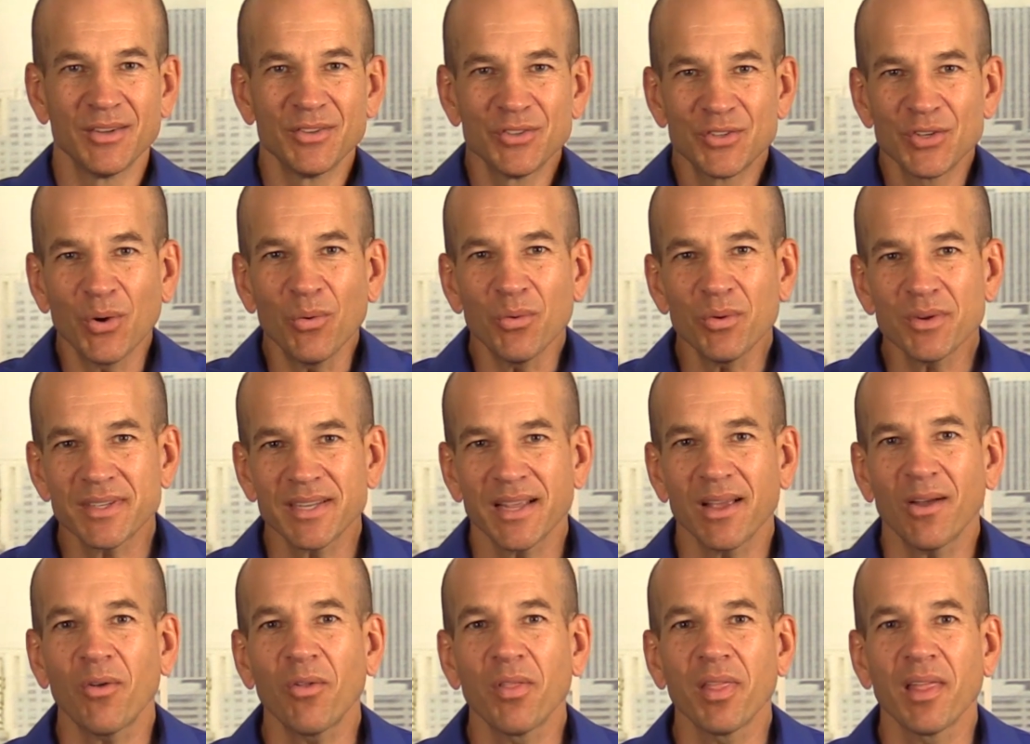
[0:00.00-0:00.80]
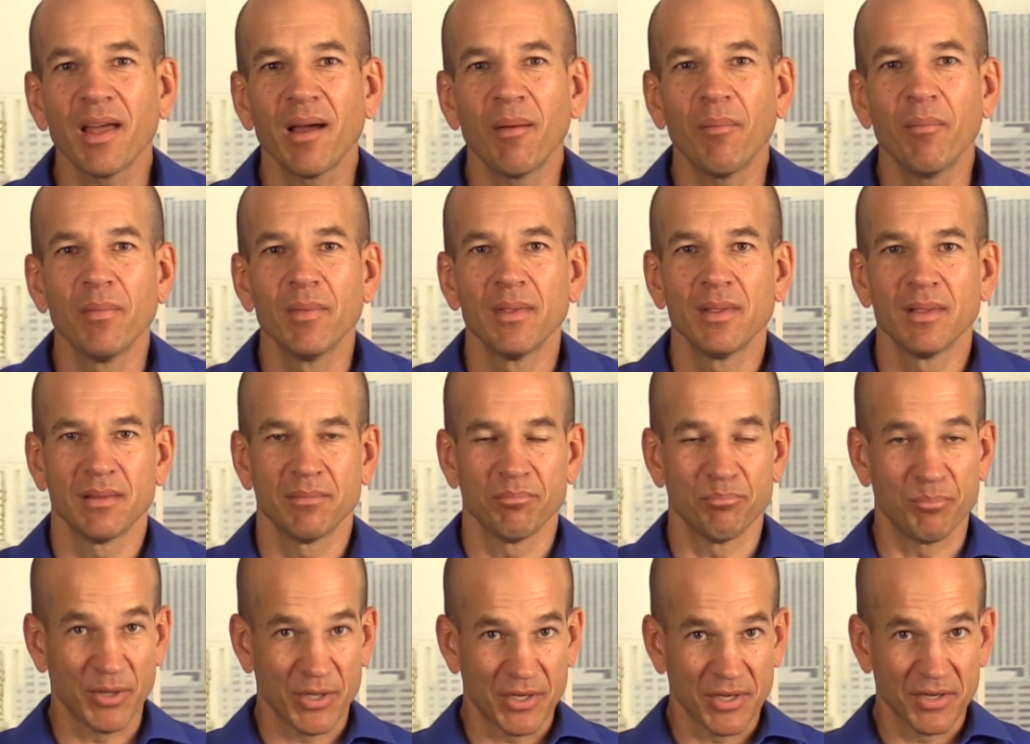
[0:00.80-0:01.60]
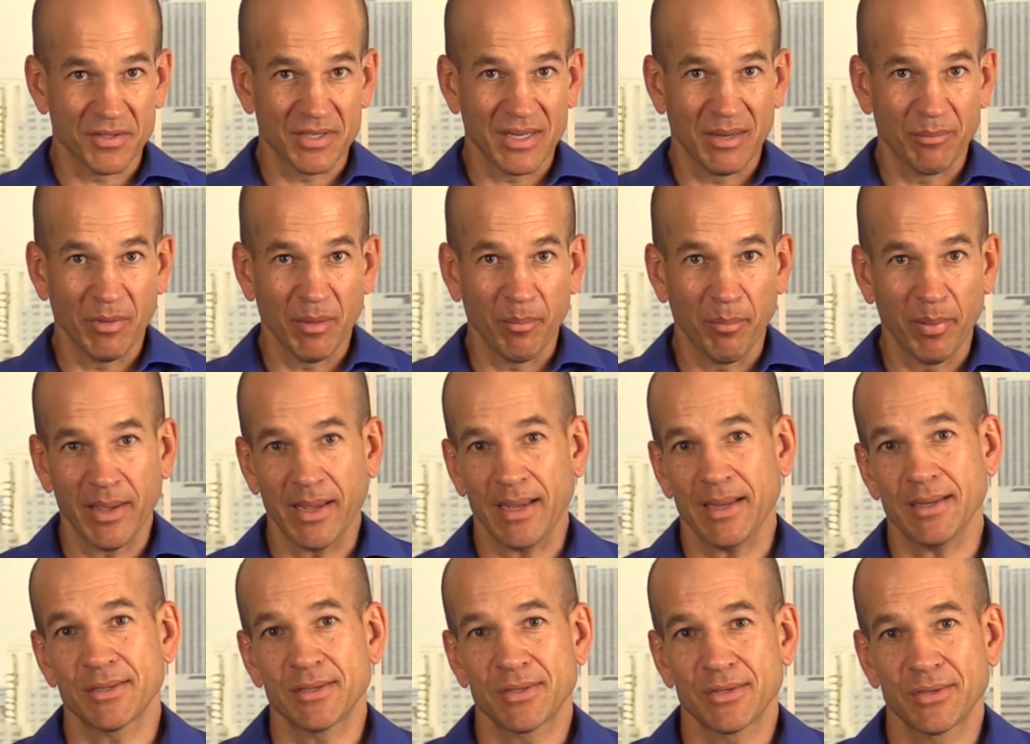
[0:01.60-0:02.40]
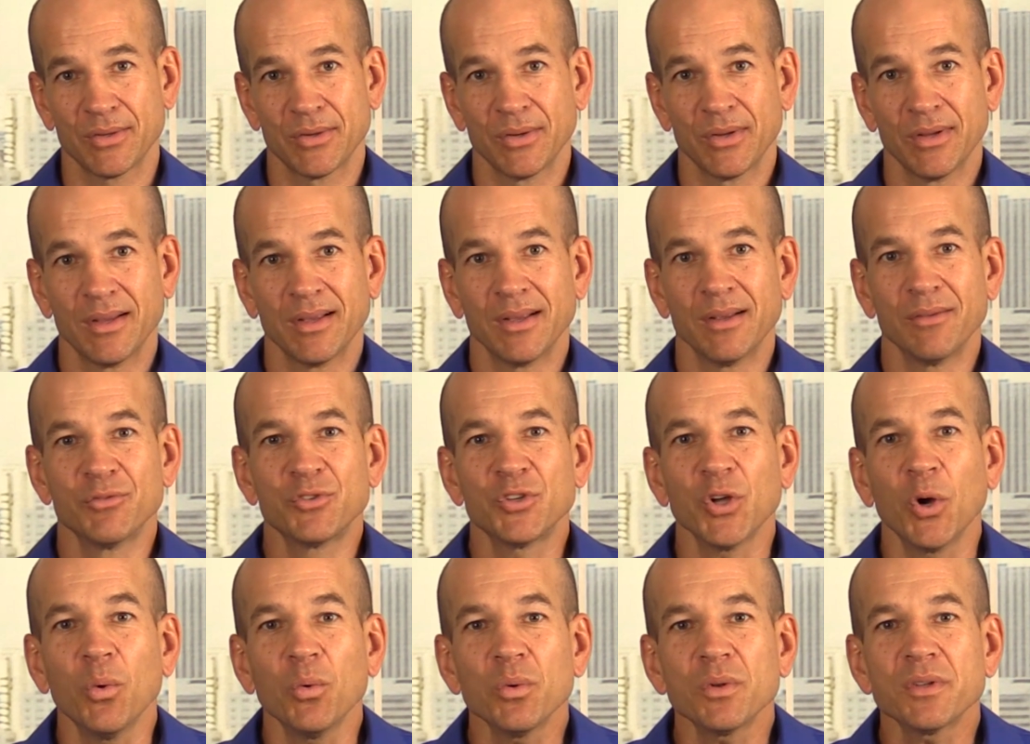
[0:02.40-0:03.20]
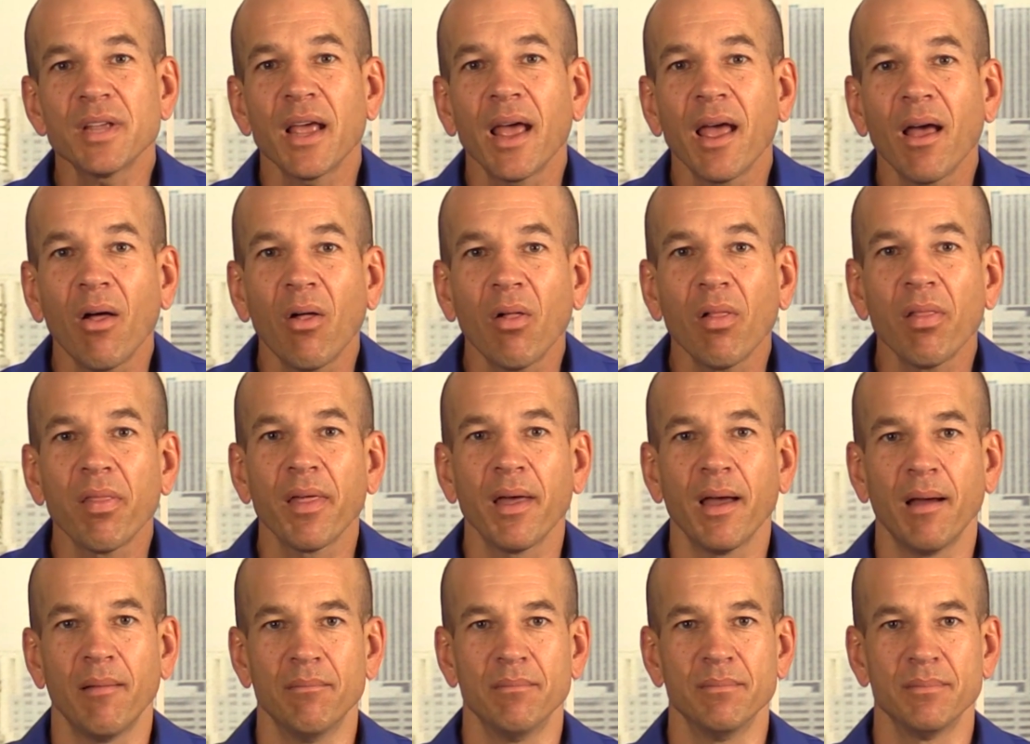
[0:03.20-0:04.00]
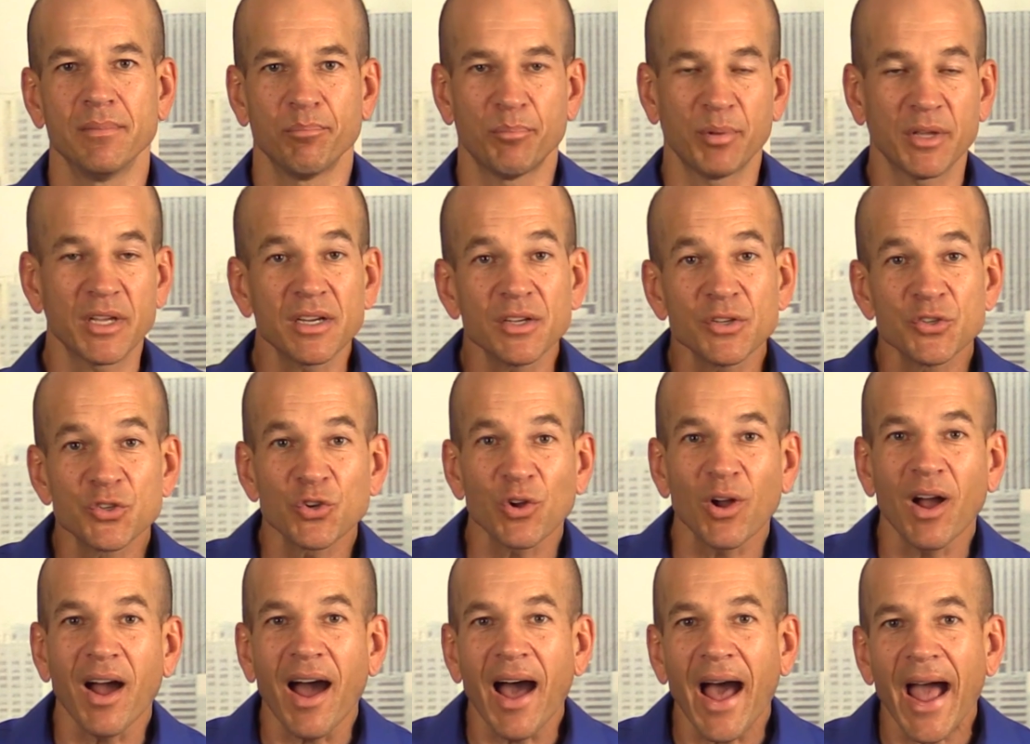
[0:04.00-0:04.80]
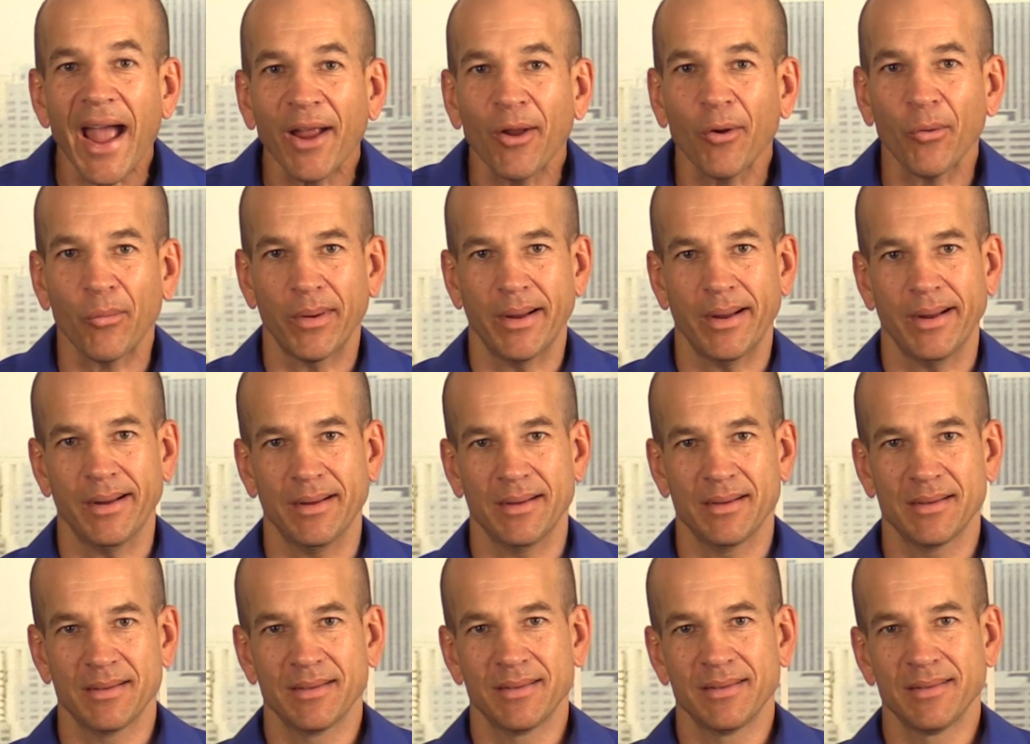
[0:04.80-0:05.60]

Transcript: Don't tell them because I'm the best. Don't tell them because you're hiring.